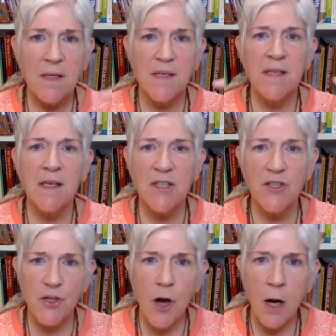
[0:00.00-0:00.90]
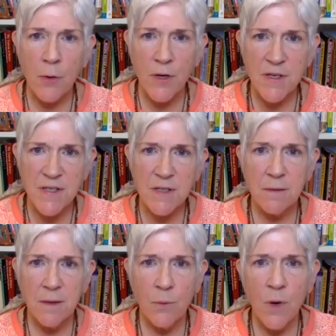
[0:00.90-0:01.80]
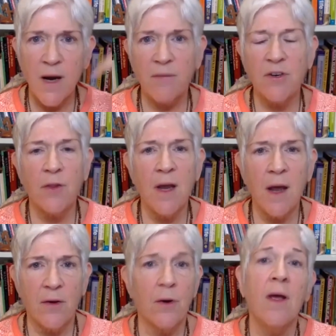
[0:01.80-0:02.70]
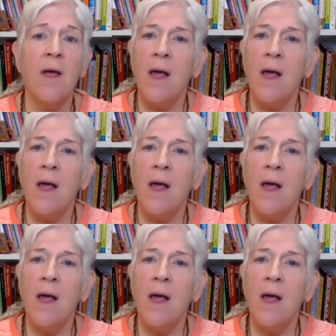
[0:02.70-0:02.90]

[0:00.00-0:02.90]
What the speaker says: the six chakras one after the other.